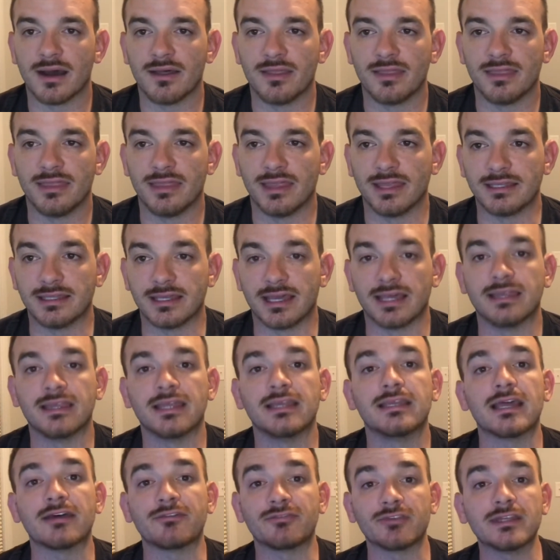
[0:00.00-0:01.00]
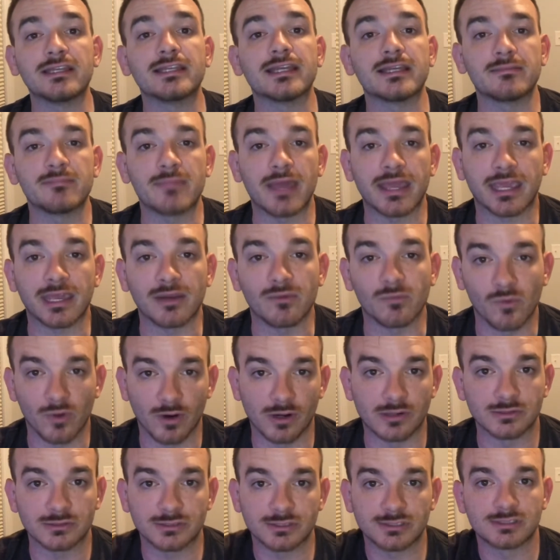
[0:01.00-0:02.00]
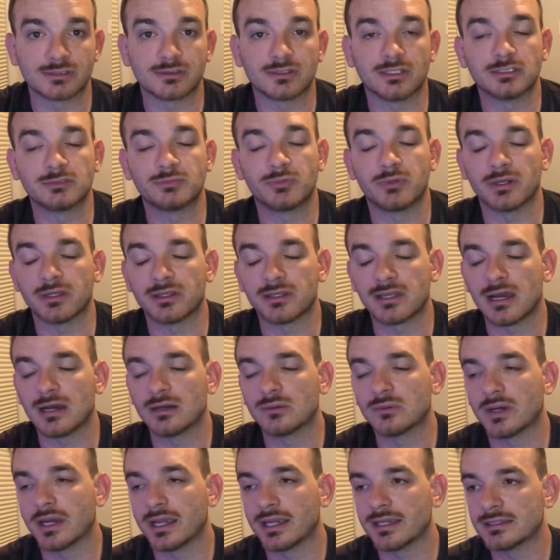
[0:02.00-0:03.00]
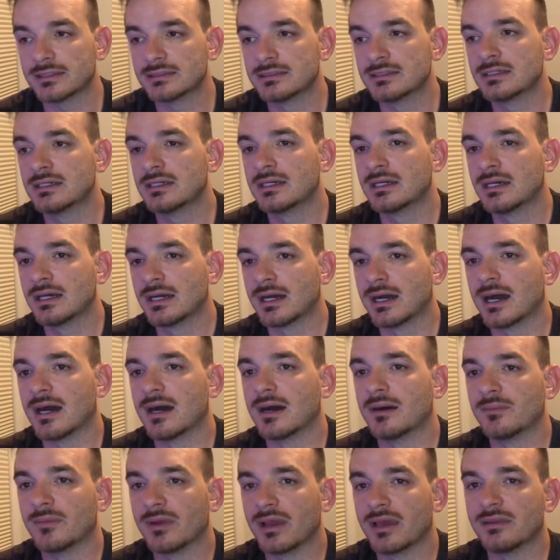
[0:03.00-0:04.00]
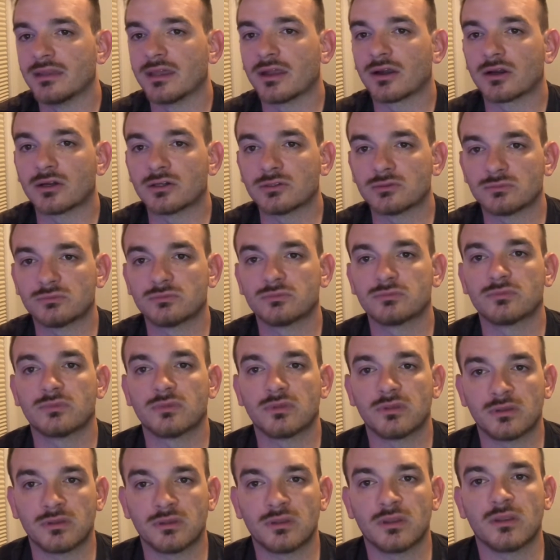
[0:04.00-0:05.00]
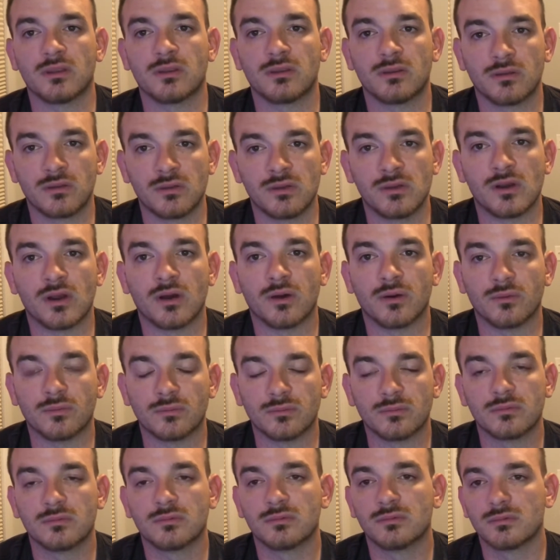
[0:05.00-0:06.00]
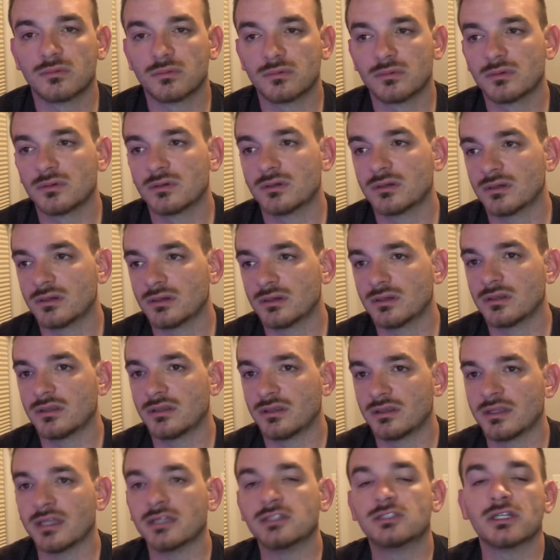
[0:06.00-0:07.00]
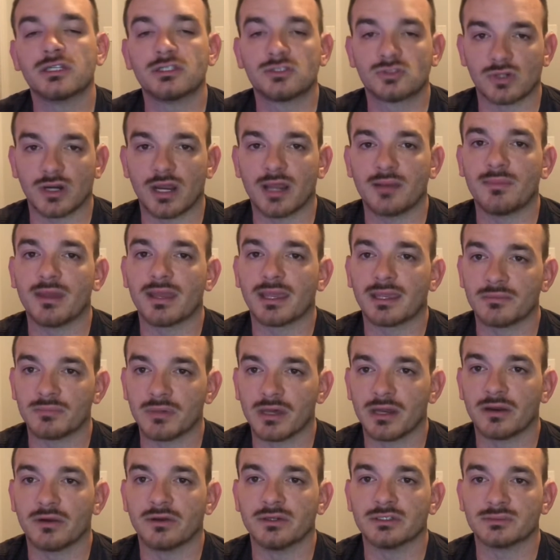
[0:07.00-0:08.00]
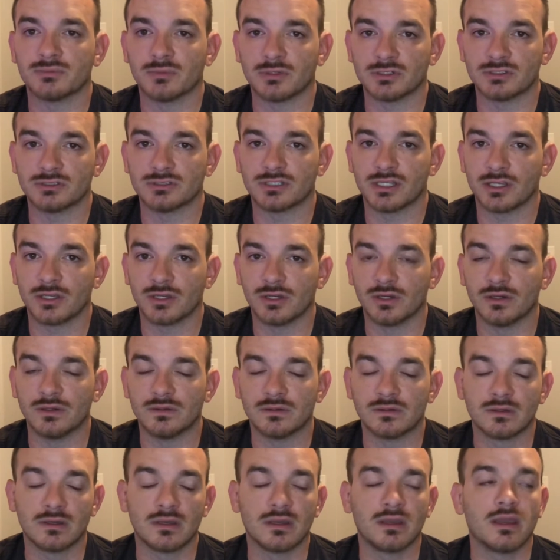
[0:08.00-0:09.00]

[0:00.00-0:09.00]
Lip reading: They definitely did make it worse, let's put it that way. And they are, they did try and make it better as much as they could.